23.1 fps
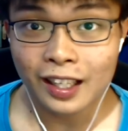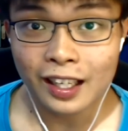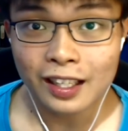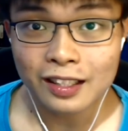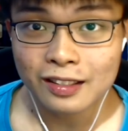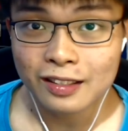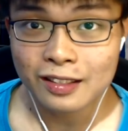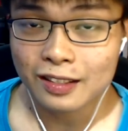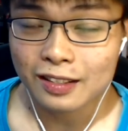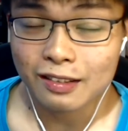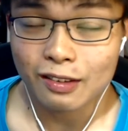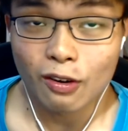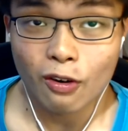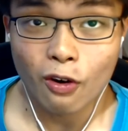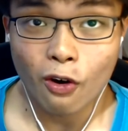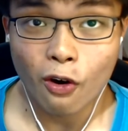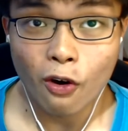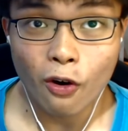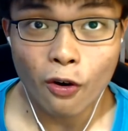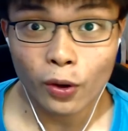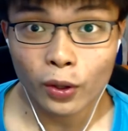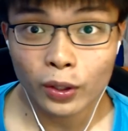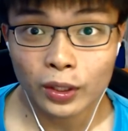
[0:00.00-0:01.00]
That's
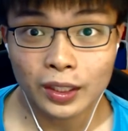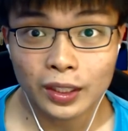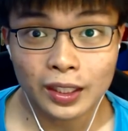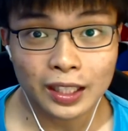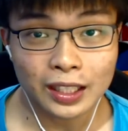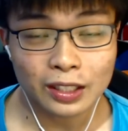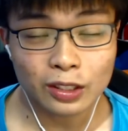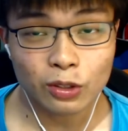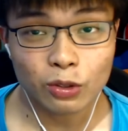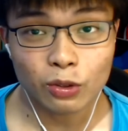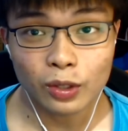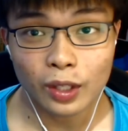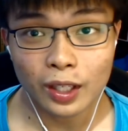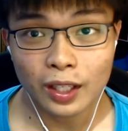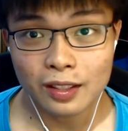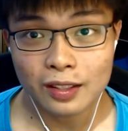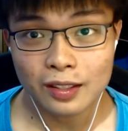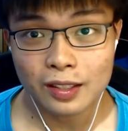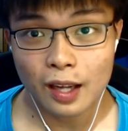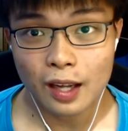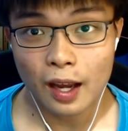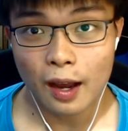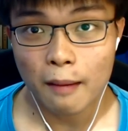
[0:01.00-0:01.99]
all in
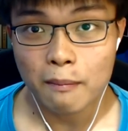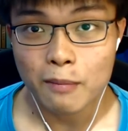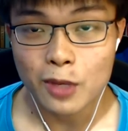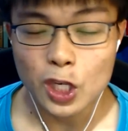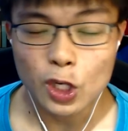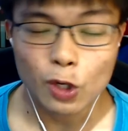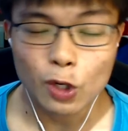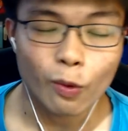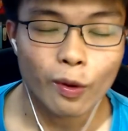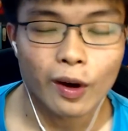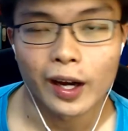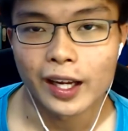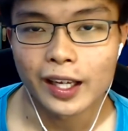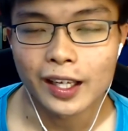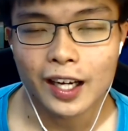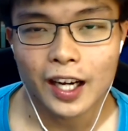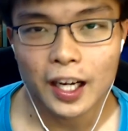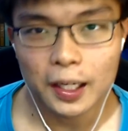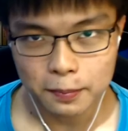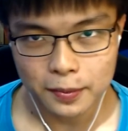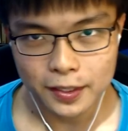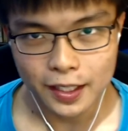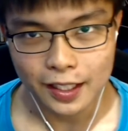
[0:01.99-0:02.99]
today's MIUI
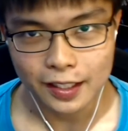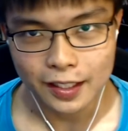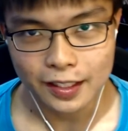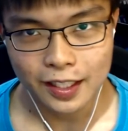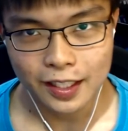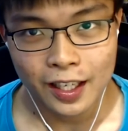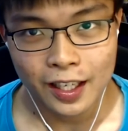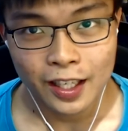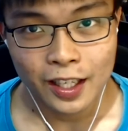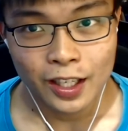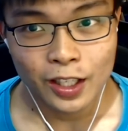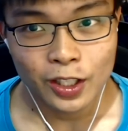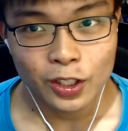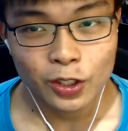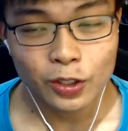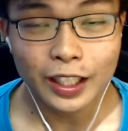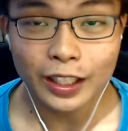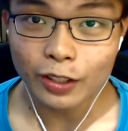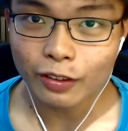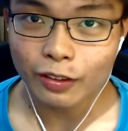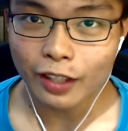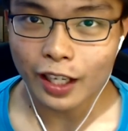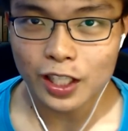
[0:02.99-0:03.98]
update. So
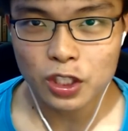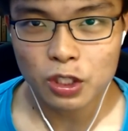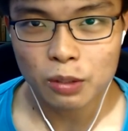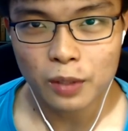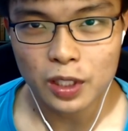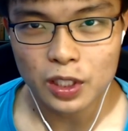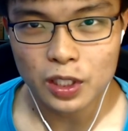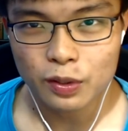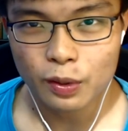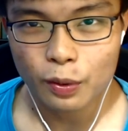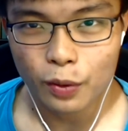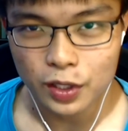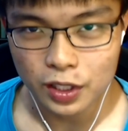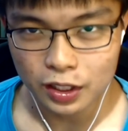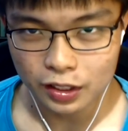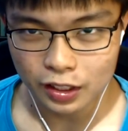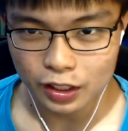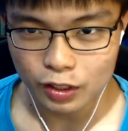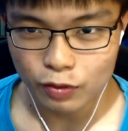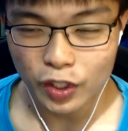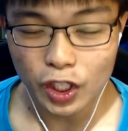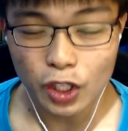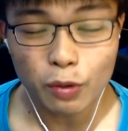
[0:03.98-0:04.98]
thank you guys so much for watching
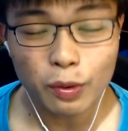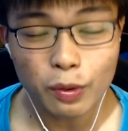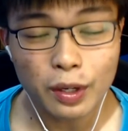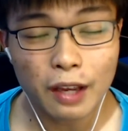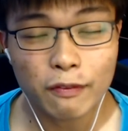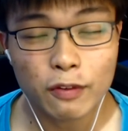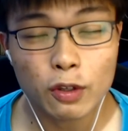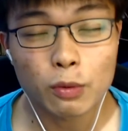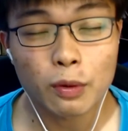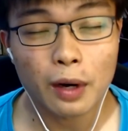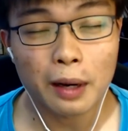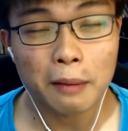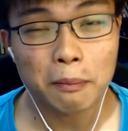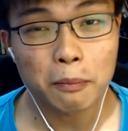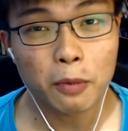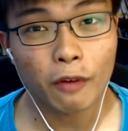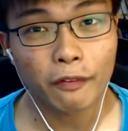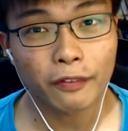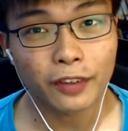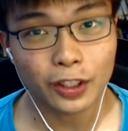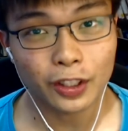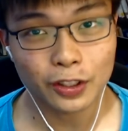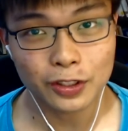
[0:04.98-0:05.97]
this video. If you want
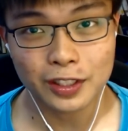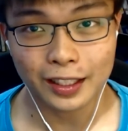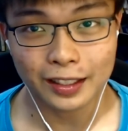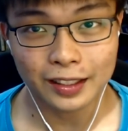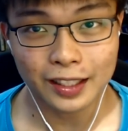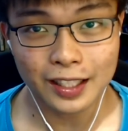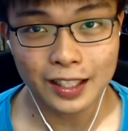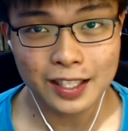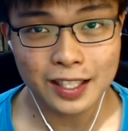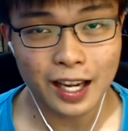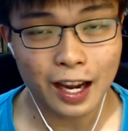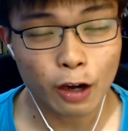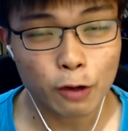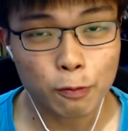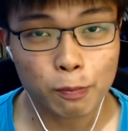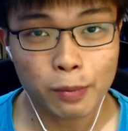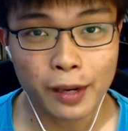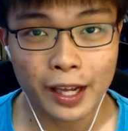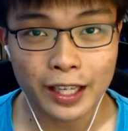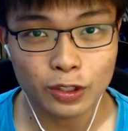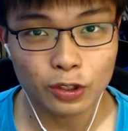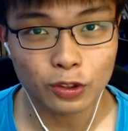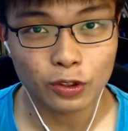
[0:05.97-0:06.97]
more videos like this, I'll
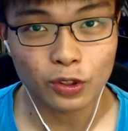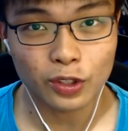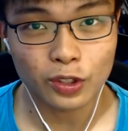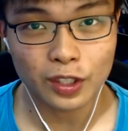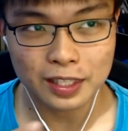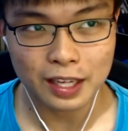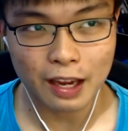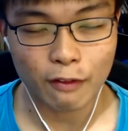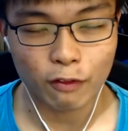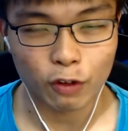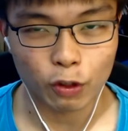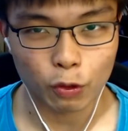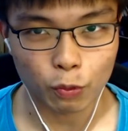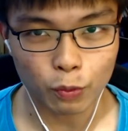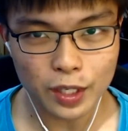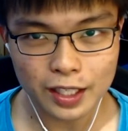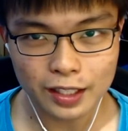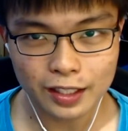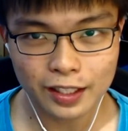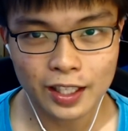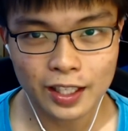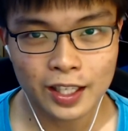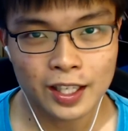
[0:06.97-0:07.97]
plan to do this every
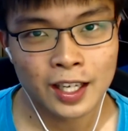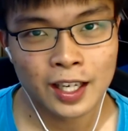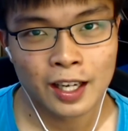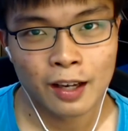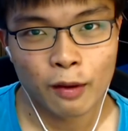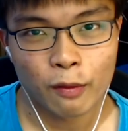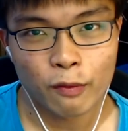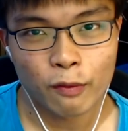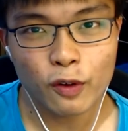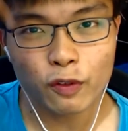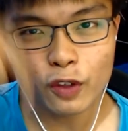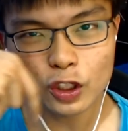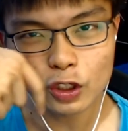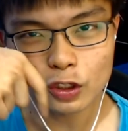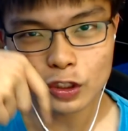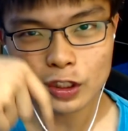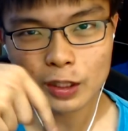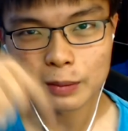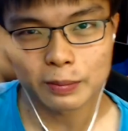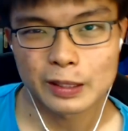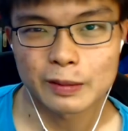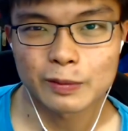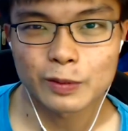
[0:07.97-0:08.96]
week. Feel free to
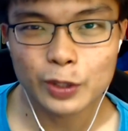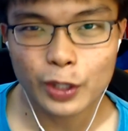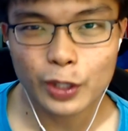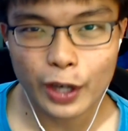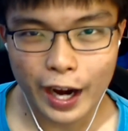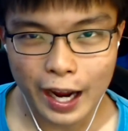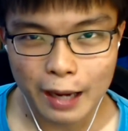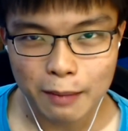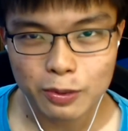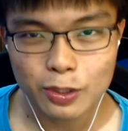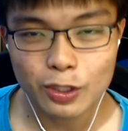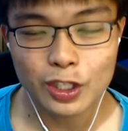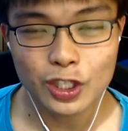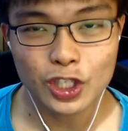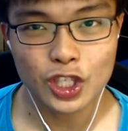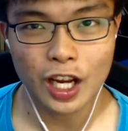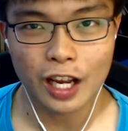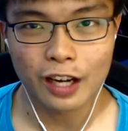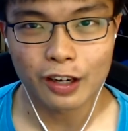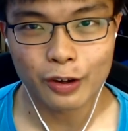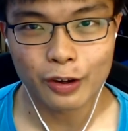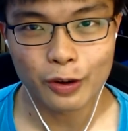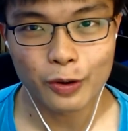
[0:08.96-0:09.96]
subscribe to this
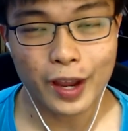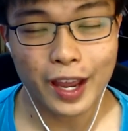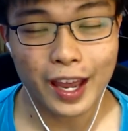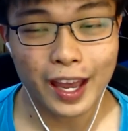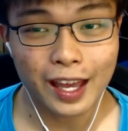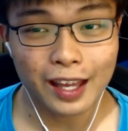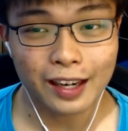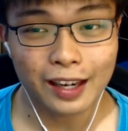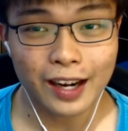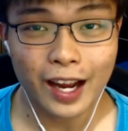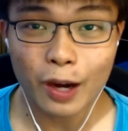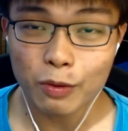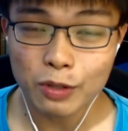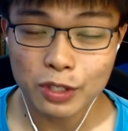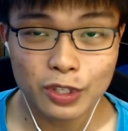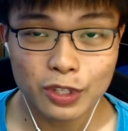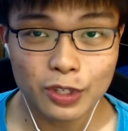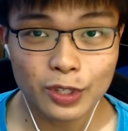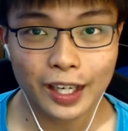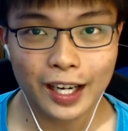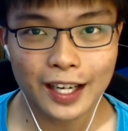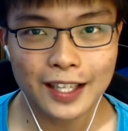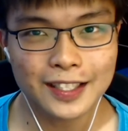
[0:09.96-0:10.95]
channel, and I will
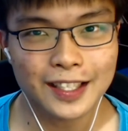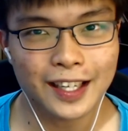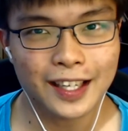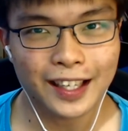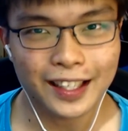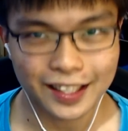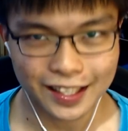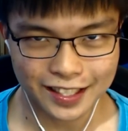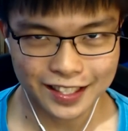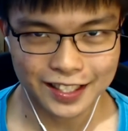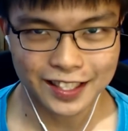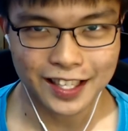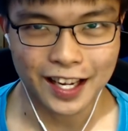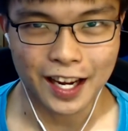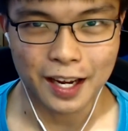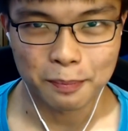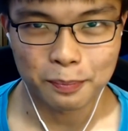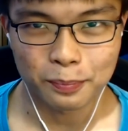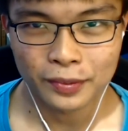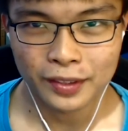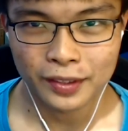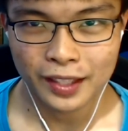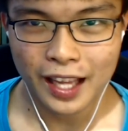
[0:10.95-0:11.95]
see you guys next
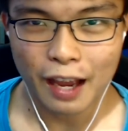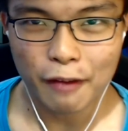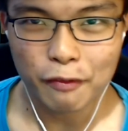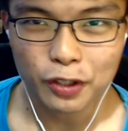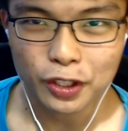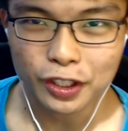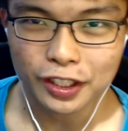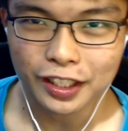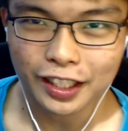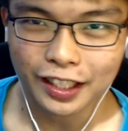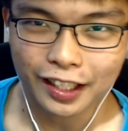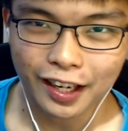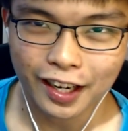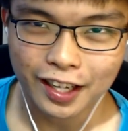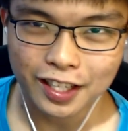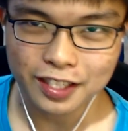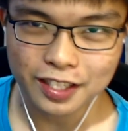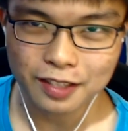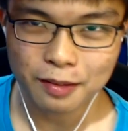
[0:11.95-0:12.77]
time. Have a good day, guys.